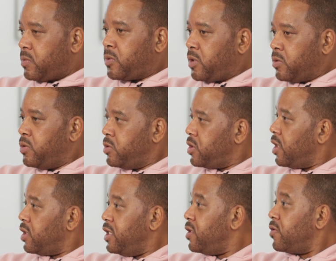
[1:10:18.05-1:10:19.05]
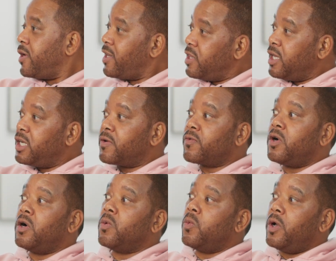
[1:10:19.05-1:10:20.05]
well, you start leaning on that thing in the
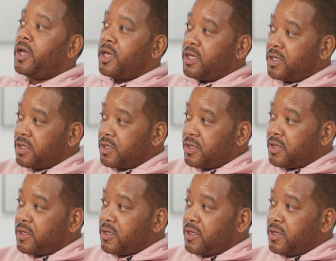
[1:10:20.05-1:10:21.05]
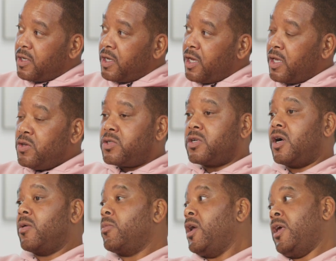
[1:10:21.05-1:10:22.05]
wrong way, and you
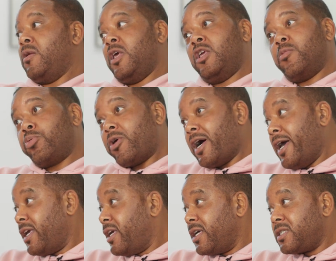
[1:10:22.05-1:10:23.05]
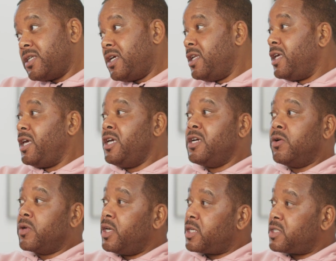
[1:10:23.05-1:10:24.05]
start, and your pride kicks in, and your
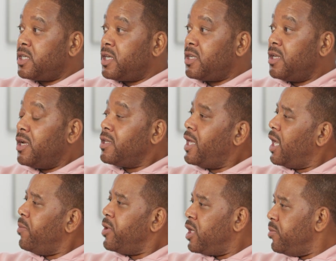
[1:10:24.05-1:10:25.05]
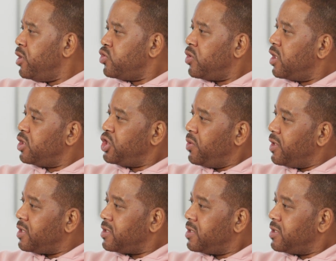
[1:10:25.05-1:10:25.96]
ego kicks in, that could become your drug of choice.